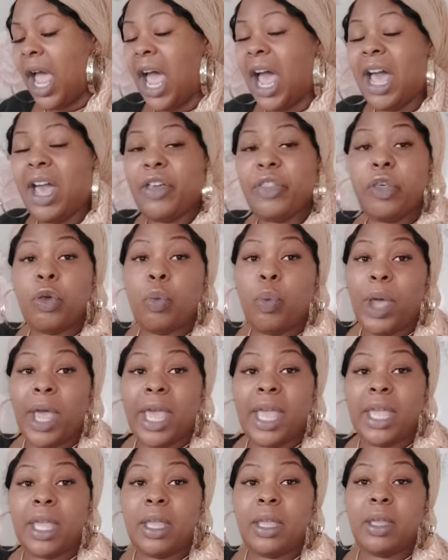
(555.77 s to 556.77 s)
Either
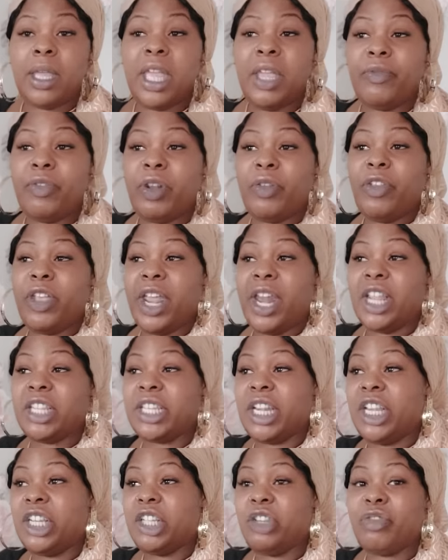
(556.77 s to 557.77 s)
way, even if you're in
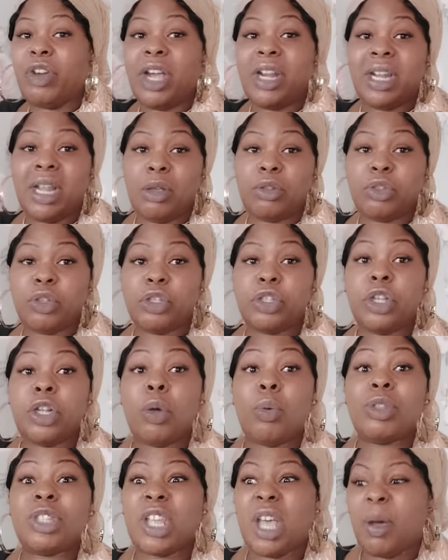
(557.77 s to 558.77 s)
this energy right now, it's good to
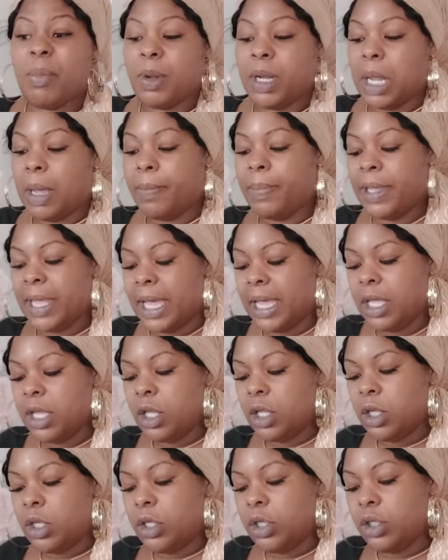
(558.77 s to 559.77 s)
know what's coming up, yeah?
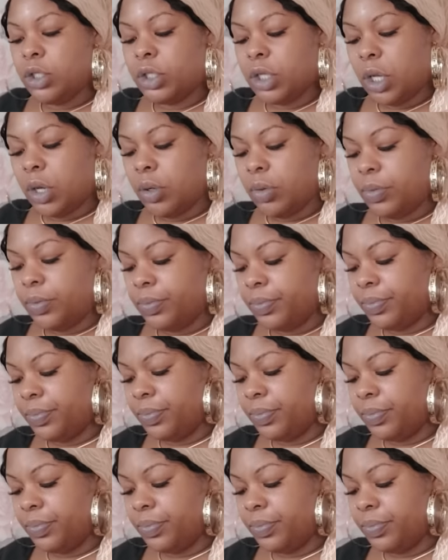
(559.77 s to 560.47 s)
So